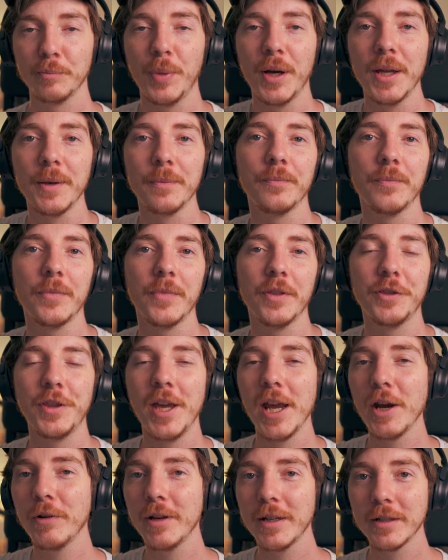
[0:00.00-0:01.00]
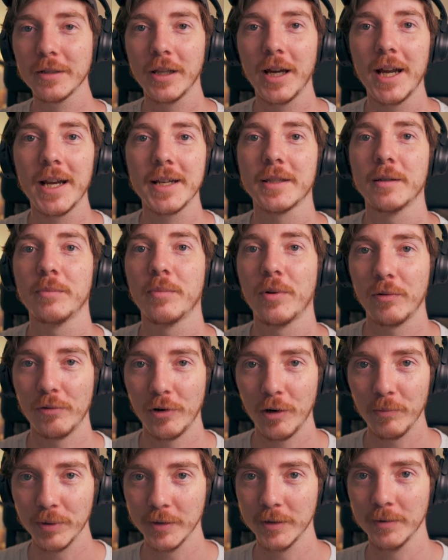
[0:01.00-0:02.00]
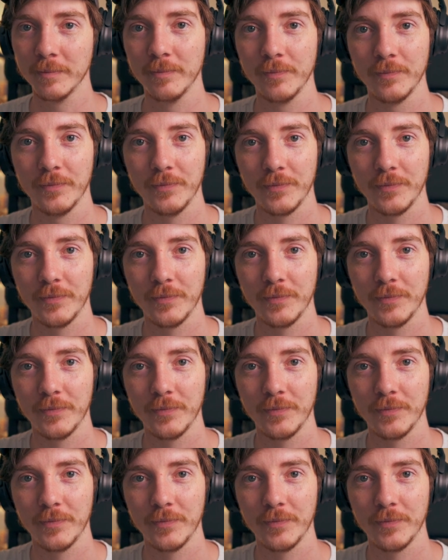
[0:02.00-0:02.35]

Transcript: But therein lies the problem.